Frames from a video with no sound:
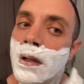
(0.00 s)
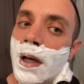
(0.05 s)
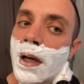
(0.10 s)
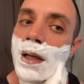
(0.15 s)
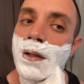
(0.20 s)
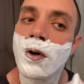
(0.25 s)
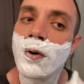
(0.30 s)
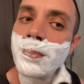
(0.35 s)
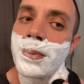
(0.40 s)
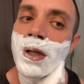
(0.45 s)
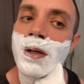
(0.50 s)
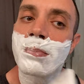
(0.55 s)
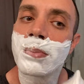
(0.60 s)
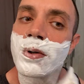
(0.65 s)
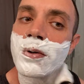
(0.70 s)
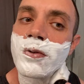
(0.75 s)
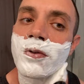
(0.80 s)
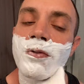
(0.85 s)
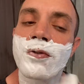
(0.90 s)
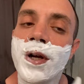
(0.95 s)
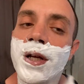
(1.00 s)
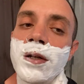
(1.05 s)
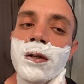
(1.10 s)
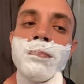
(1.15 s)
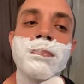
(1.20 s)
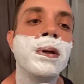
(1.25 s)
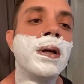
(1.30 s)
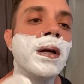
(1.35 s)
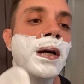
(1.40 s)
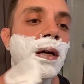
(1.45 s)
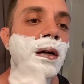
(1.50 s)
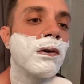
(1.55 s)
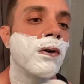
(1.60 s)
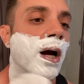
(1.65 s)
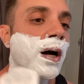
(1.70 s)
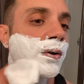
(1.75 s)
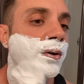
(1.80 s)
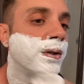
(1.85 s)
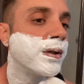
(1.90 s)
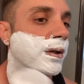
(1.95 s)
And don't be afraid to play
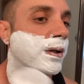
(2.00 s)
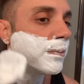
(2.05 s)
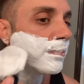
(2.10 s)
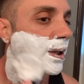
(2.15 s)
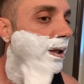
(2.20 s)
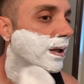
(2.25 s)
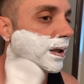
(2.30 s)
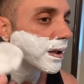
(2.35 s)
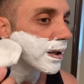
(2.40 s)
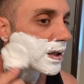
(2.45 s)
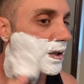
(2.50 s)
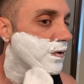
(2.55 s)
around in the beginning